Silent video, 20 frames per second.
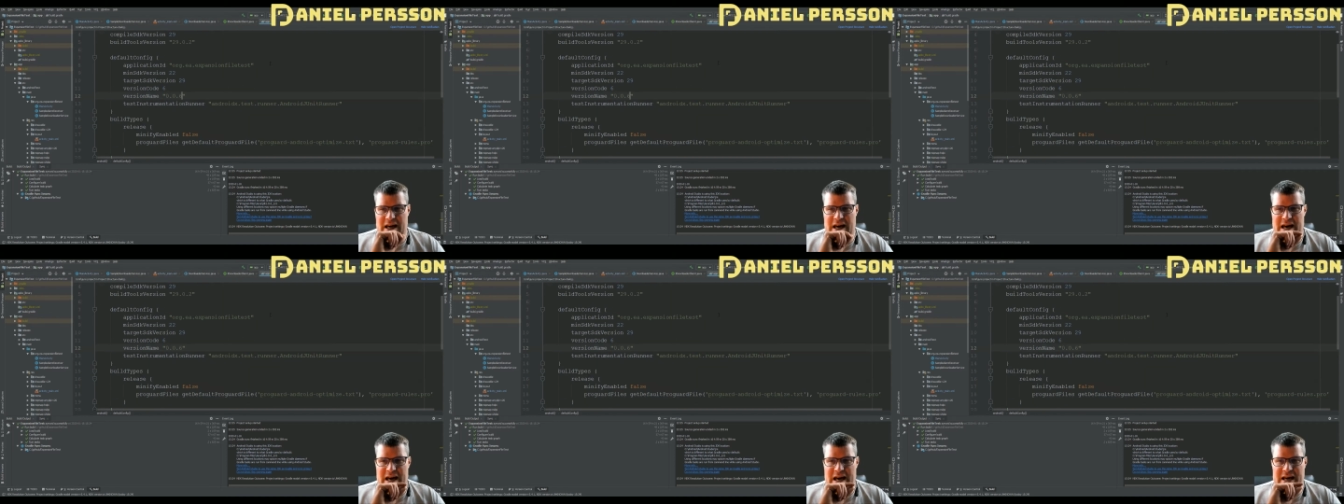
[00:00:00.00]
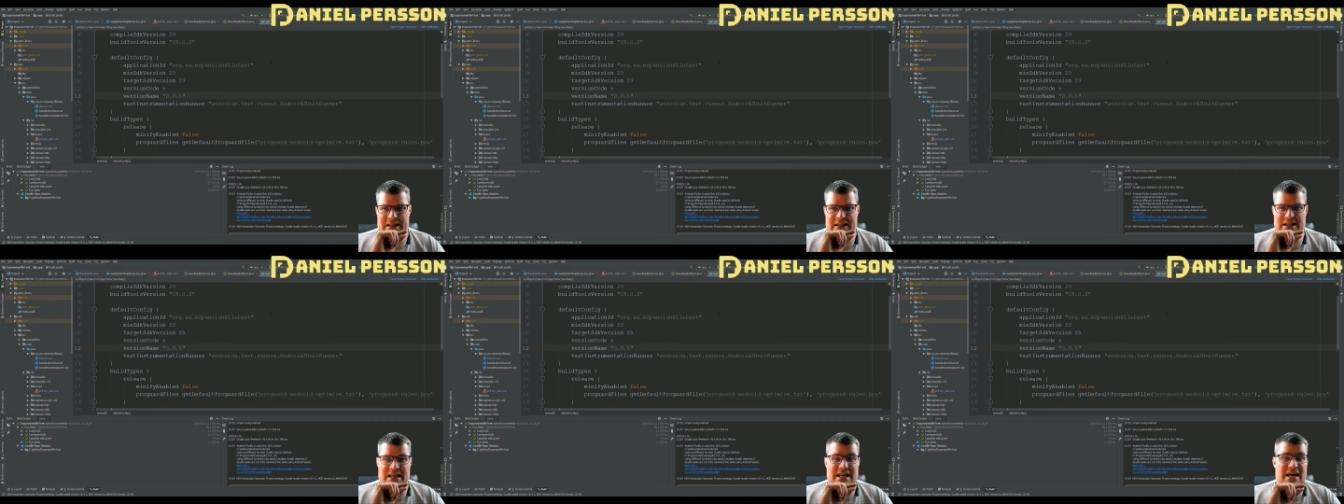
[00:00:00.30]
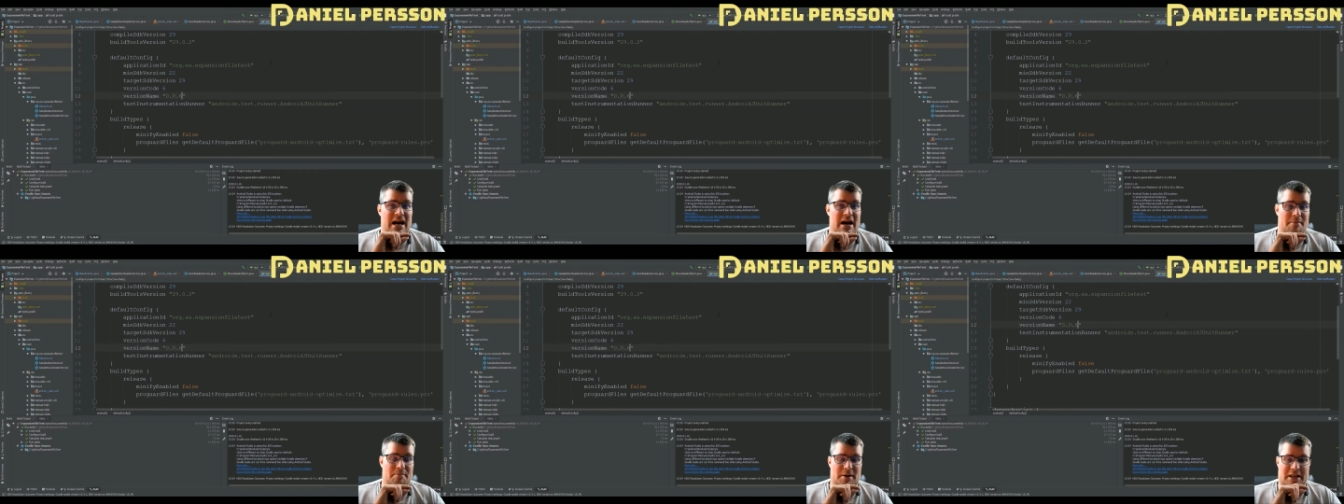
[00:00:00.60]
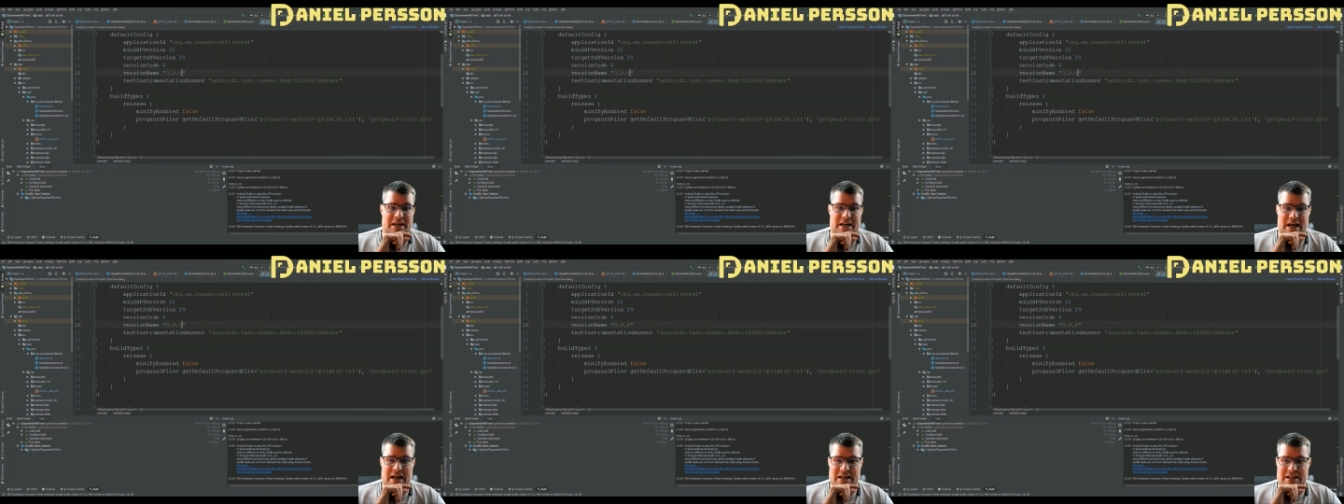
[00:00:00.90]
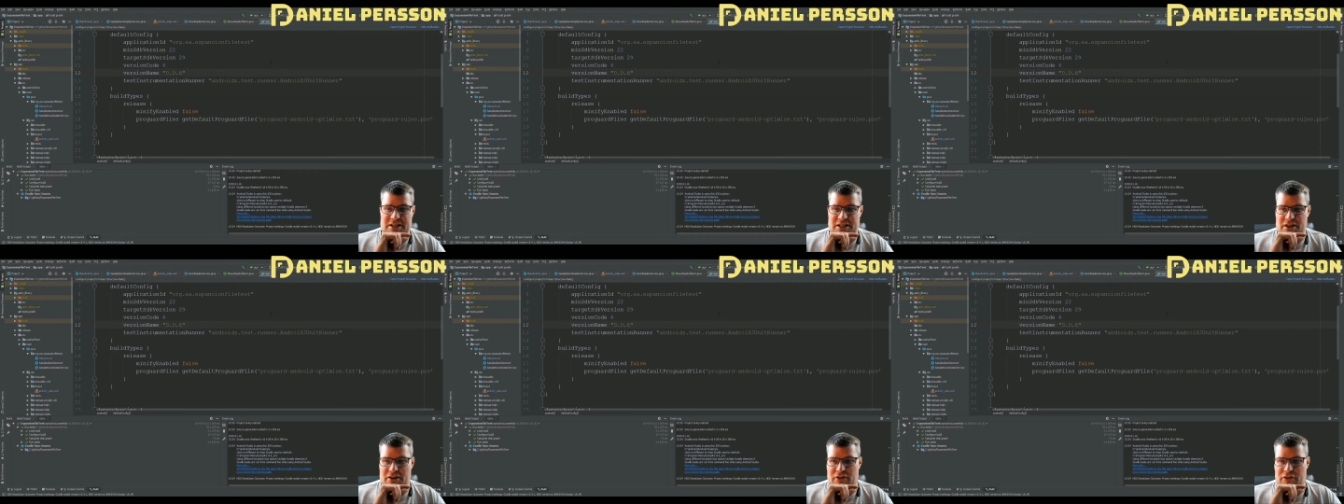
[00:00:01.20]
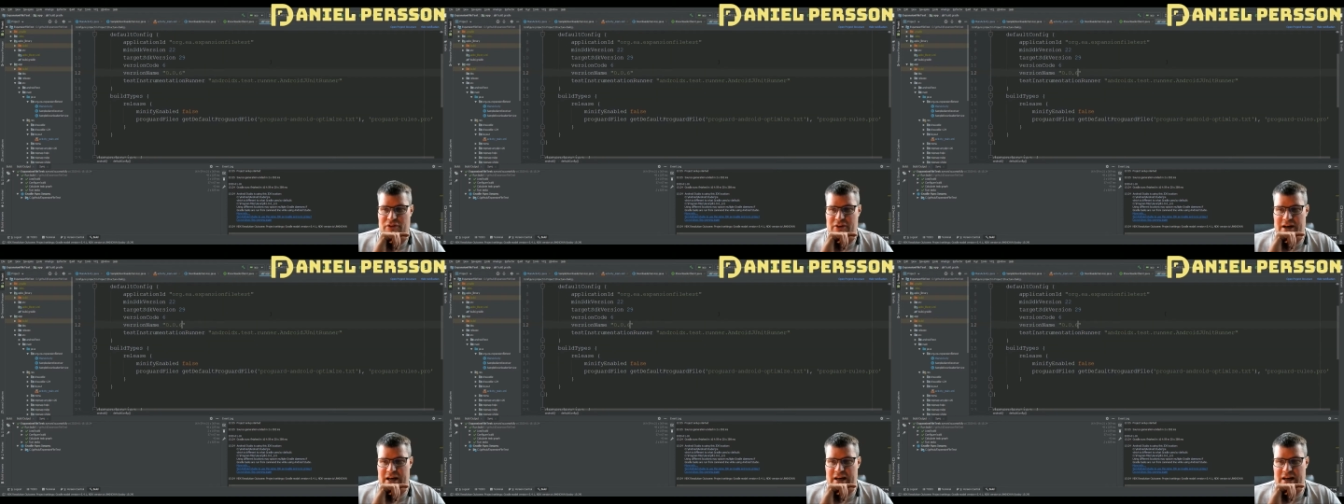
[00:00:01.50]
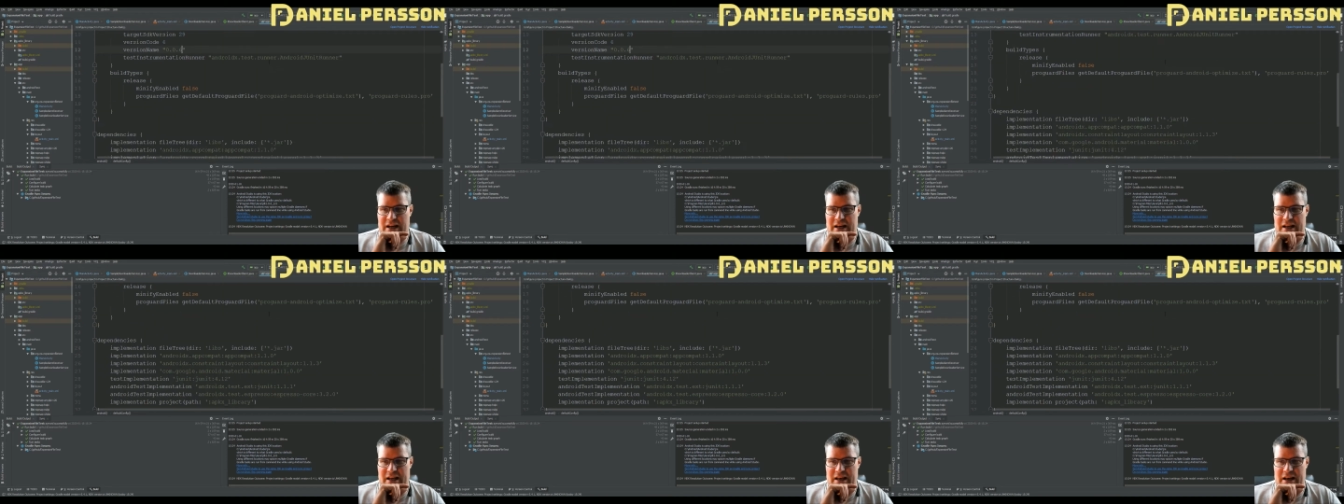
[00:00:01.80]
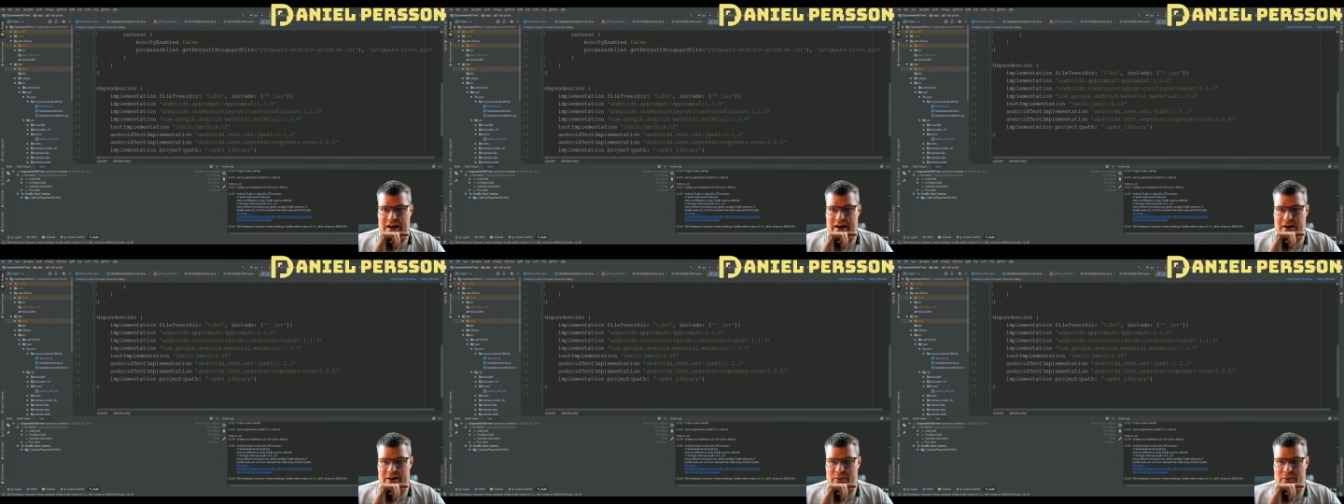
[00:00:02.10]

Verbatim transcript: at the application file here,